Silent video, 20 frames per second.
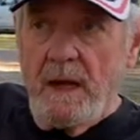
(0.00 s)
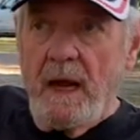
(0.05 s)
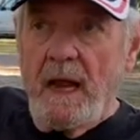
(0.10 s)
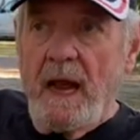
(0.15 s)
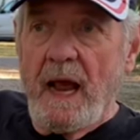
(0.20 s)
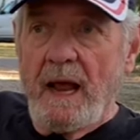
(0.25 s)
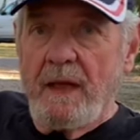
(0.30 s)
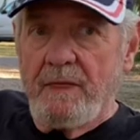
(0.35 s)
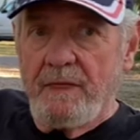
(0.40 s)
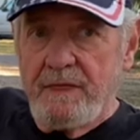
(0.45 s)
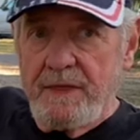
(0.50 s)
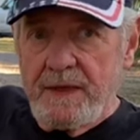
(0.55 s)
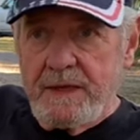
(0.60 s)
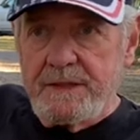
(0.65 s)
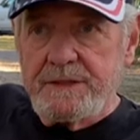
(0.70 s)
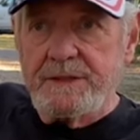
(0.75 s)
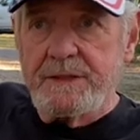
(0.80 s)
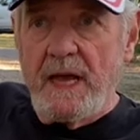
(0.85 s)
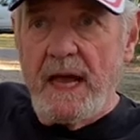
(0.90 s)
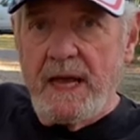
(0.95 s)
And this
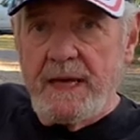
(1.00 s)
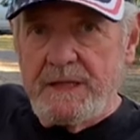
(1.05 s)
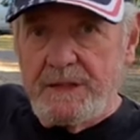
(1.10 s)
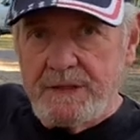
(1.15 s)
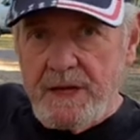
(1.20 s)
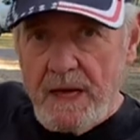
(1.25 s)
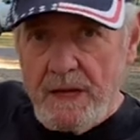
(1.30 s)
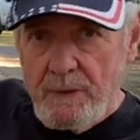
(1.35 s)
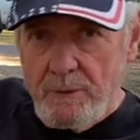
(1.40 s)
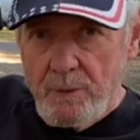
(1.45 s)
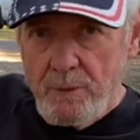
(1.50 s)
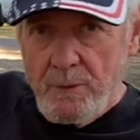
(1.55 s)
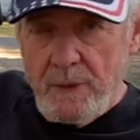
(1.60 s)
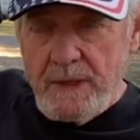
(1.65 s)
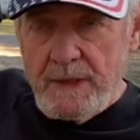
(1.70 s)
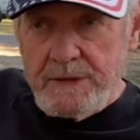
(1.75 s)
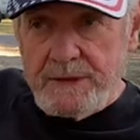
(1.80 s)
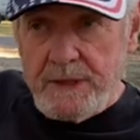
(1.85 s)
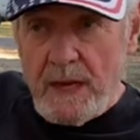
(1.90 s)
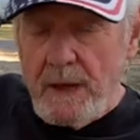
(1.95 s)
is a,
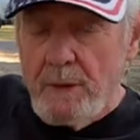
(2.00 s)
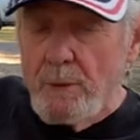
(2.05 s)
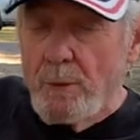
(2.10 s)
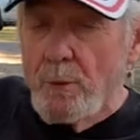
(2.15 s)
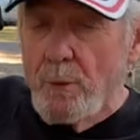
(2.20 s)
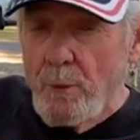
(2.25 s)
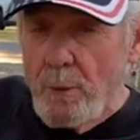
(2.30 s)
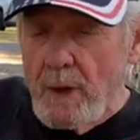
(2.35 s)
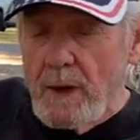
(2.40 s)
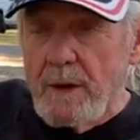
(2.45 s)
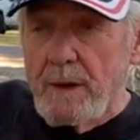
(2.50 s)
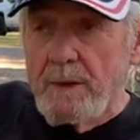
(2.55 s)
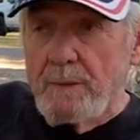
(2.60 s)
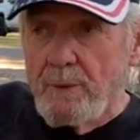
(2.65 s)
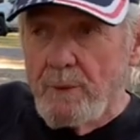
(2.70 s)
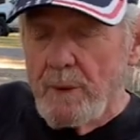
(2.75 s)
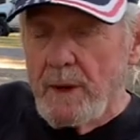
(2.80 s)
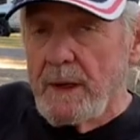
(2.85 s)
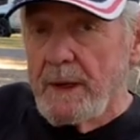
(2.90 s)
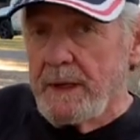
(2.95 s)
is a really,
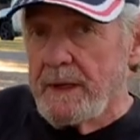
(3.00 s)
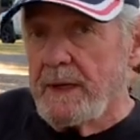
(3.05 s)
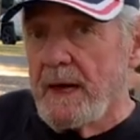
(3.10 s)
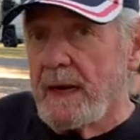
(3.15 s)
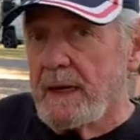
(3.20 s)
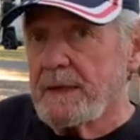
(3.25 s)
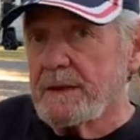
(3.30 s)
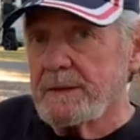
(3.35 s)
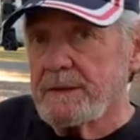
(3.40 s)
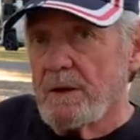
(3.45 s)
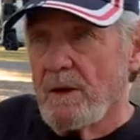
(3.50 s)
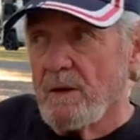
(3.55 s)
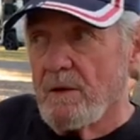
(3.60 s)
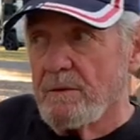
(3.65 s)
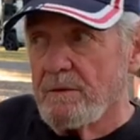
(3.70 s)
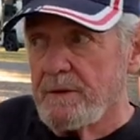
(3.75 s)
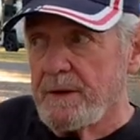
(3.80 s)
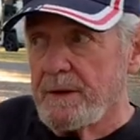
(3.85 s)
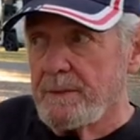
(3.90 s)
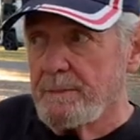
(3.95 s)
really nice
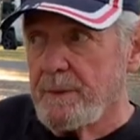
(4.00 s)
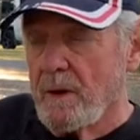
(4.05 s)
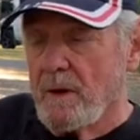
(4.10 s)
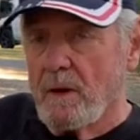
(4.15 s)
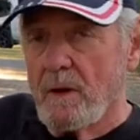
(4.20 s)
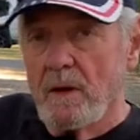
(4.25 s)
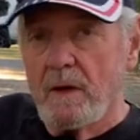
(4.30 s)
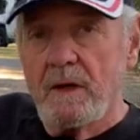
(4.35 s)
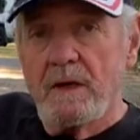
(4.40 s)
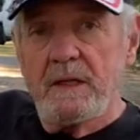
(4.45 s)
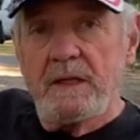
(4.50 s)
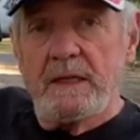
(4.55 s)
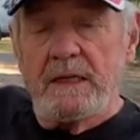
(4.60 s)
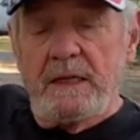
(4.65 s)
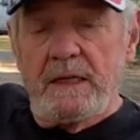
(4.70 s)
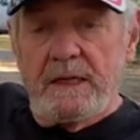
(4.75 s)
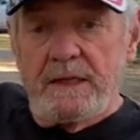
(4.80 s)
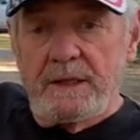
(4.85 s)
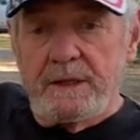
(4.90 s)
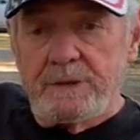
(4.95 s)
RV park.
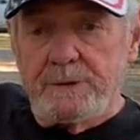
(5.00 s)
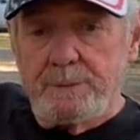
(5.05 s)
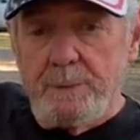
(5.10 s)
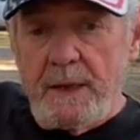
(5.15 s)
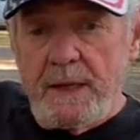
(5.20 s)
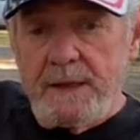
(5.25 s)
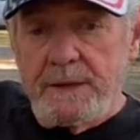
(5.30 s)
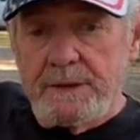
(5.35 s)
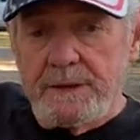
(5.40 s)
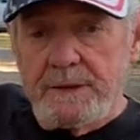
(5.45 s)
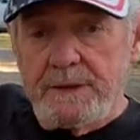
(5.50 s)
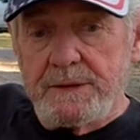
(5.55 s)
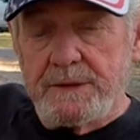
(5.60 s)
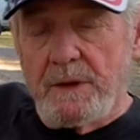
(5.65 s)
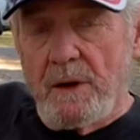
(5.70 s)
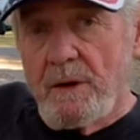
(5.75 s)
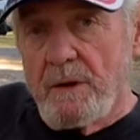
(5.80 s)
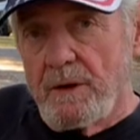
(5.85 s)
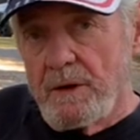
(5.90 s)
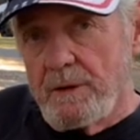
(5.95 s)
The spaces
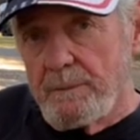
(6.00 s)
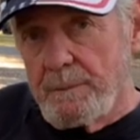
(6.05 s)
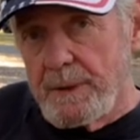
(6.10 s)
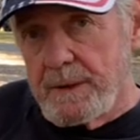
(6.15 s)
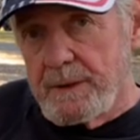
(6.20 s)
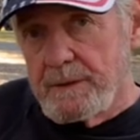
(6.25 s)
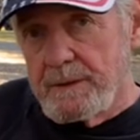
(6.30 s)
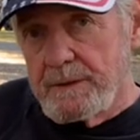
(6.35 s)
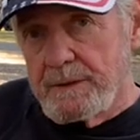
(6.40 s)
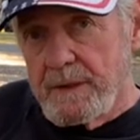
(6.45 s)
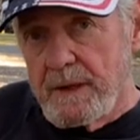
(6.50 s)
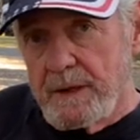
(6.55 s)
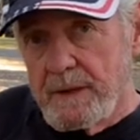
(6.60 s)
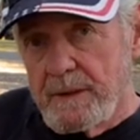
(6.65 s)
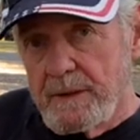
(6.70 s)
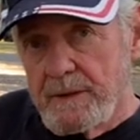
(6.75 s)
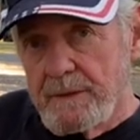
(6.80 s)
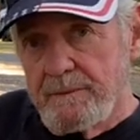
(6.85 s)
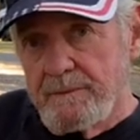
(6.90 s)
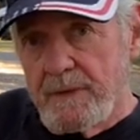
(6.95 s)
are a little bit,
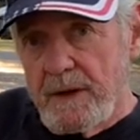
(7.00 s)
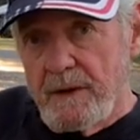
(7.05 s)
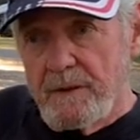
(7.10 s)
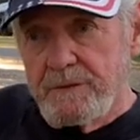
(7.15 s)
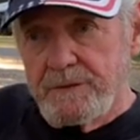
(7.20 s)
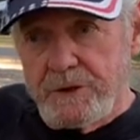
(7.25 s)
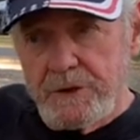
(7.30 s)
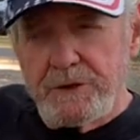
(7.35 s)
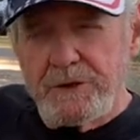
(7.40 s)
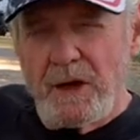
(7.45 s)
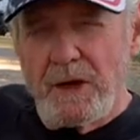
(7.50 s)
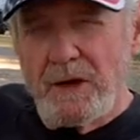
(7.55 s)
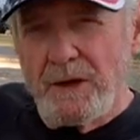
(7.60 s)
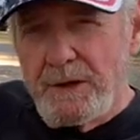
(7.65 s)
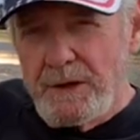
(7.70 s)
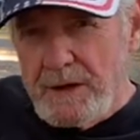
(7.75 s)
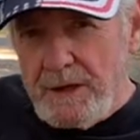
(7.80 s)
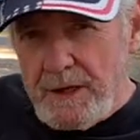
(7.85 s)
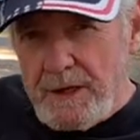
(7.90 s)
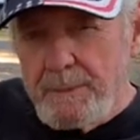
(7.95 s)
they, they're just a
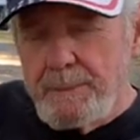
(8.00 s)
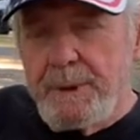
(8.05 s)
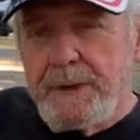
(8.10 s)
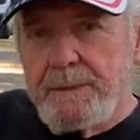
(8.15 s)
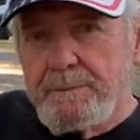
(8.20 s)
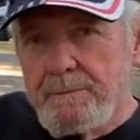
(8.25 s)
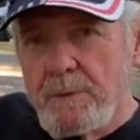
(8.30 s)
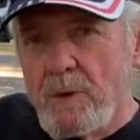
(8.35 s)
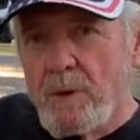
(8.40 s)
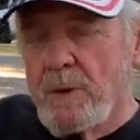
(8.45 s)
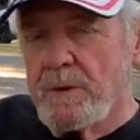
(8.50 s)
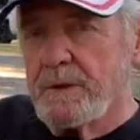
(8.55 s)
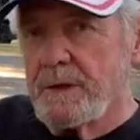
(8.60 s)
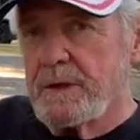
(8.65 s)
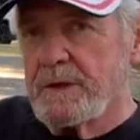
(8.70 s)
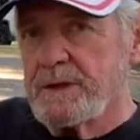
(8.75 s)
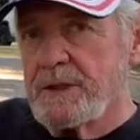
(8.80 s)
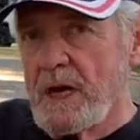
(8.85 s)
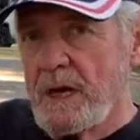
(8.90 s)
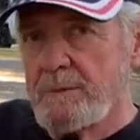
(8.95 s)
little bit more than
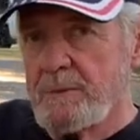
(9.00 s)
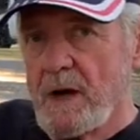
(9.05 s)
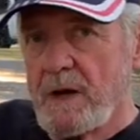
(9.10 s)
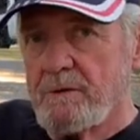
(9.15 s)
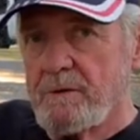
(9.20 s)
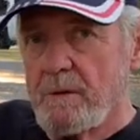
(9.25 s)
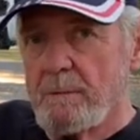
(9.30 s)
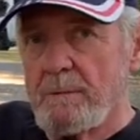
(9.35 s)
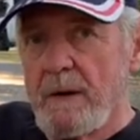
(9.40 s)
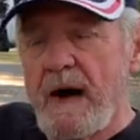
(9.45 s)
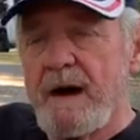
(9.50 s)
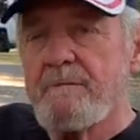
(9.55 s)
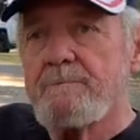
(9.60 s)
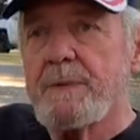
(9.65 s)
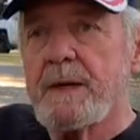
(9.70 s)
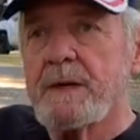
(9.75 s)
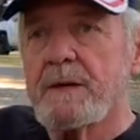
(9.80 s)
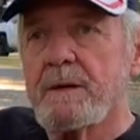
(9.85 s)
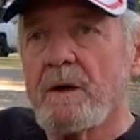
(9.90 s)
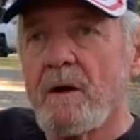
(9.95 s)
some of them. I've
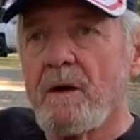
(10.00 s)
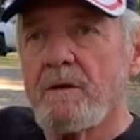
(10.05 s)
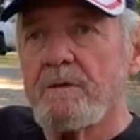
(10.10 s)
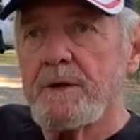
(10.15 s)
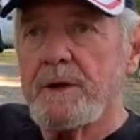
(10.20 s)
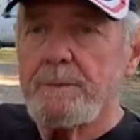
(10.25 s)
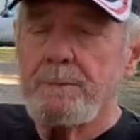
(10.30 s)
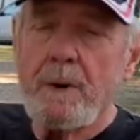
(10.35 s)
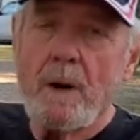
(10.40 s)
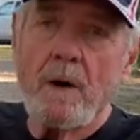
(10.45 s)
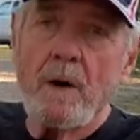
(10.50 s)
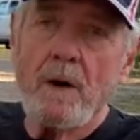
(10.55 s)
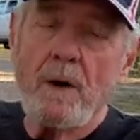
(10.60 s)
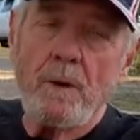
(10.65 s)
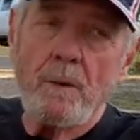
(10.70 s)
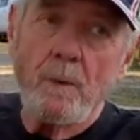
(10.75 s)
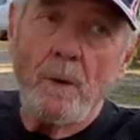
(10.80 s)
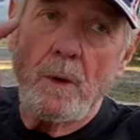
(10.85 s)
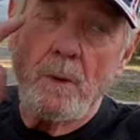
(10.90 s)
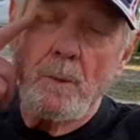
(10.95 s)
been in RV park
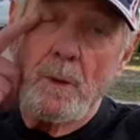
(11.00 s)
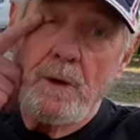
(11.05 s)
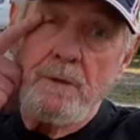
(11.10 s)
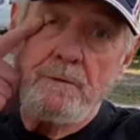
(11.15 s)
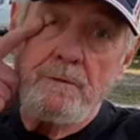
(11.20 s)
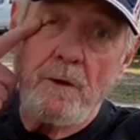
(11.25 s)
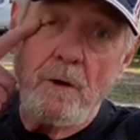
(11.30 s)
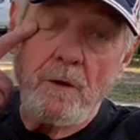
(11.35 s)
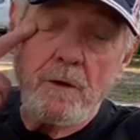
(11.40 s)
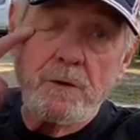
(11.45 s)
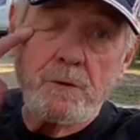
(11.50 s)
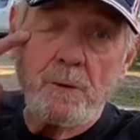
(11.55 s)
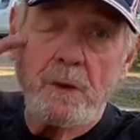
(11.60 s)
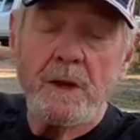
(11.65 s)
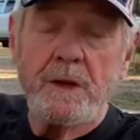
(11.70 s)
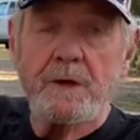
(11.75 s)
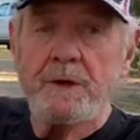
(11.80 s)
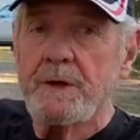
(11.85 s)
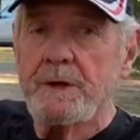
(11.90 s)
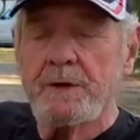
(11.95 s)
where we
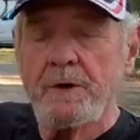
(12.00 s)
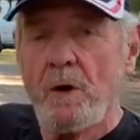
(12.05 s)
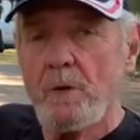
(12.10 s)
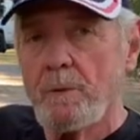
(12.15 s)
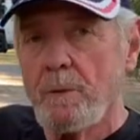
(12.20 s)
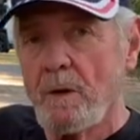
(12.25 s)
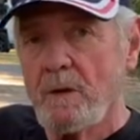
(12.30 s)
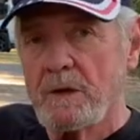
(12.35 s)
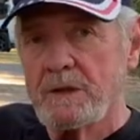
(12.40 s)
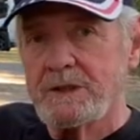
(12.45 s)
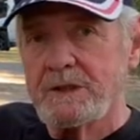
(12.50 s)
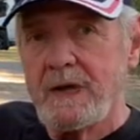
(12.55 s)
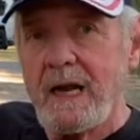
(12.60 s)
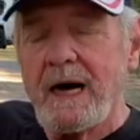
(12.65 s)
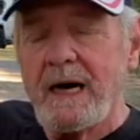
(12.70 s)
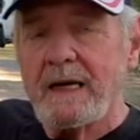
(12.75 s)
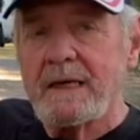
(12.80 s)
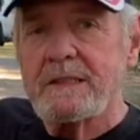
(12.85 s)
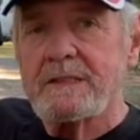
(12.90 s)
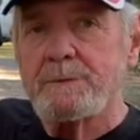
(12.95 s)
virtually couldn't open our
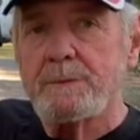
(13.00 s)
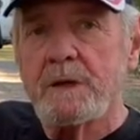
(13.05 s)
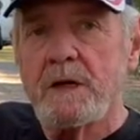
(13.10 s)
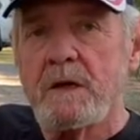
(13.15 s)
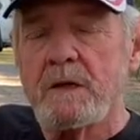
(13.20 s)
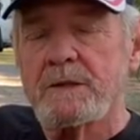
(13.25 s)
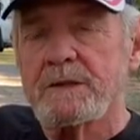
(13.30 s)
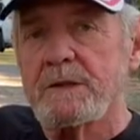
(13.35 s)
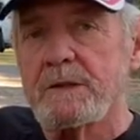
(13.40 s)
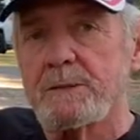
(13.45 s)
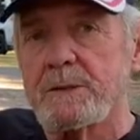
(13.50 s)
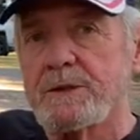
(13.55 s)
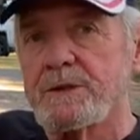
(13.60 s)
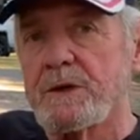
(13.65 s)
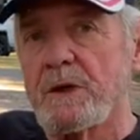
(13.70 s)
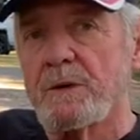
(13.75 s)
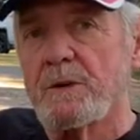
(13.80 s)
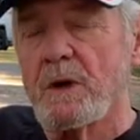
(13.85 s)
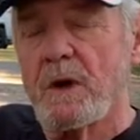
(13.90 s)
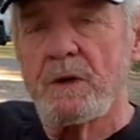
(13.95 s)
slides because it was so
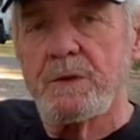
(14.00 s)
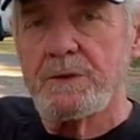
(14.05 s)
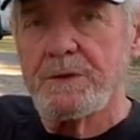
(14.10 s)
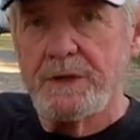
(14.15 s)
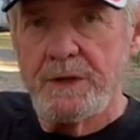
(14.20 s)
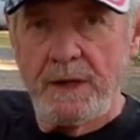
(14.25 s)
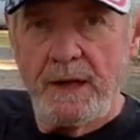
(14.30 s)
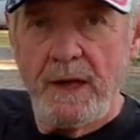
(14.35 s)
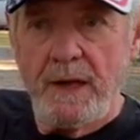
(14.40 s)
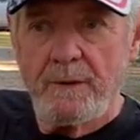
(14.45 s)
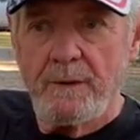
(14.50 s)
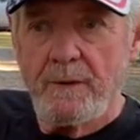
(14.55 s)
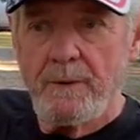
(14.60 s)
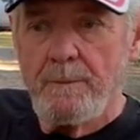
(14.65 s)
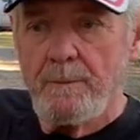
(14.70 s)
close together.